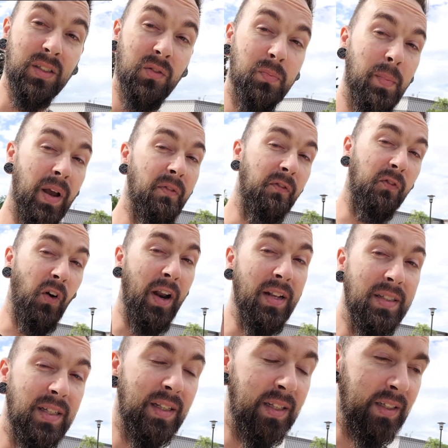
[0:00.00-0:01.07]
my
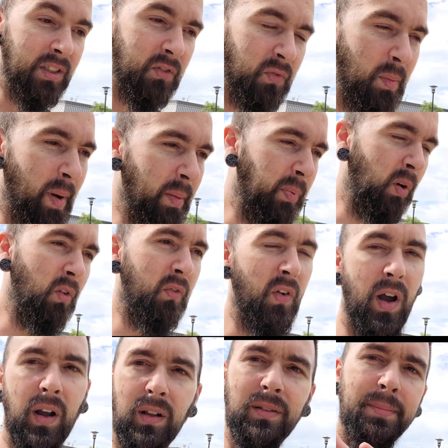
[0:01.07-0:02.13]
friends list from my
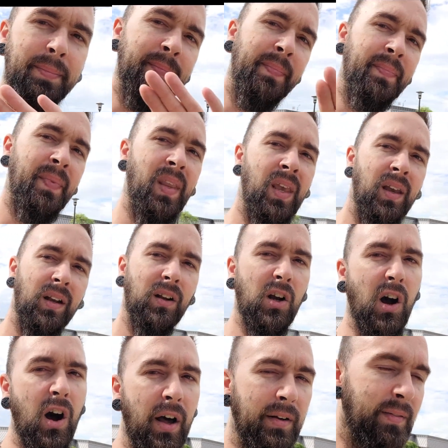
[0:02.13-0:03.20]
profile,
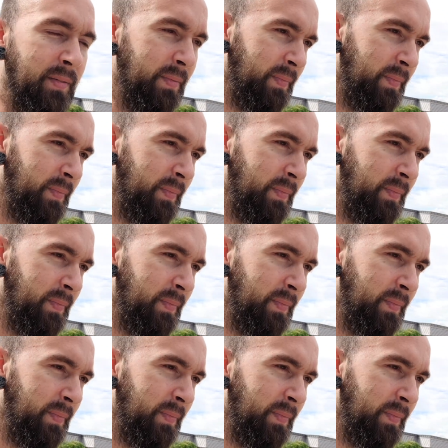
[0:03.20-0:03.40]
gone.